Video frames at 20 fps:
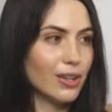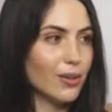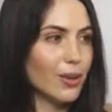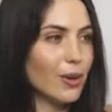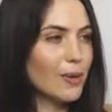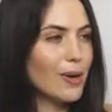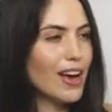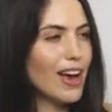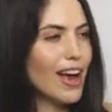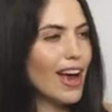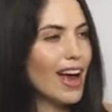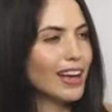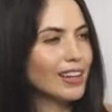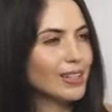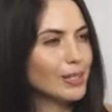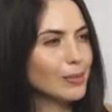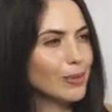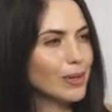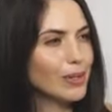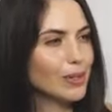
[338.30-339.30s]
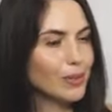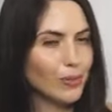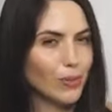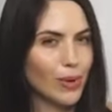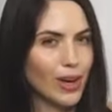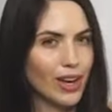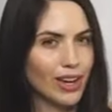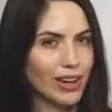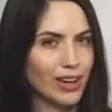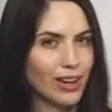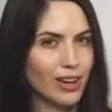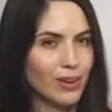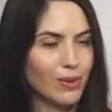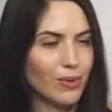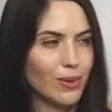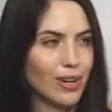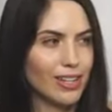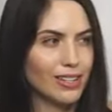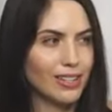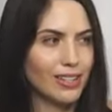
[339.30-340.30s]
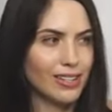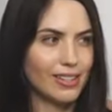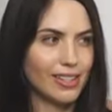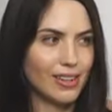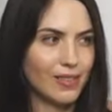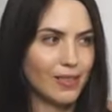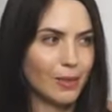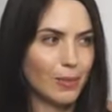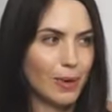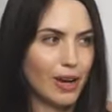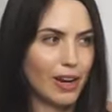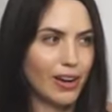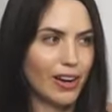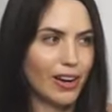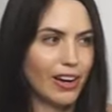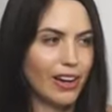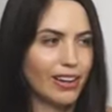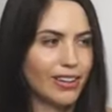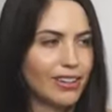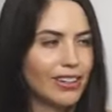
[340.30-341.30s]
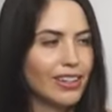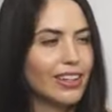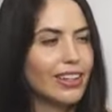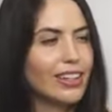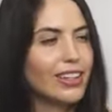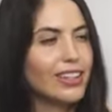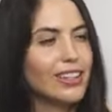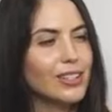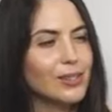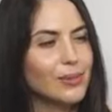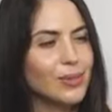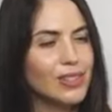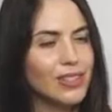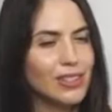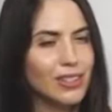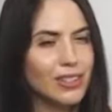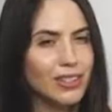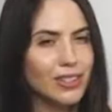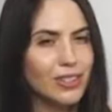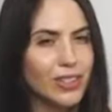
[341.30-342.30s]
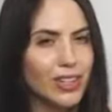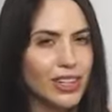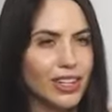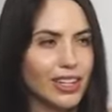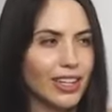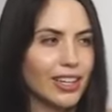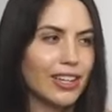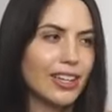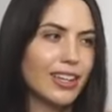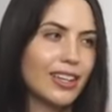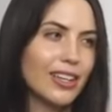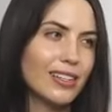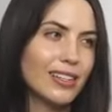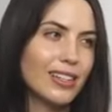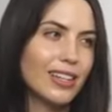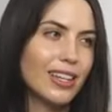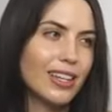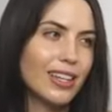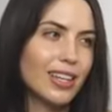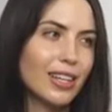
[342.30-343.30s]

What about x plus 1 raised to the 7th power? This one's a little tricky because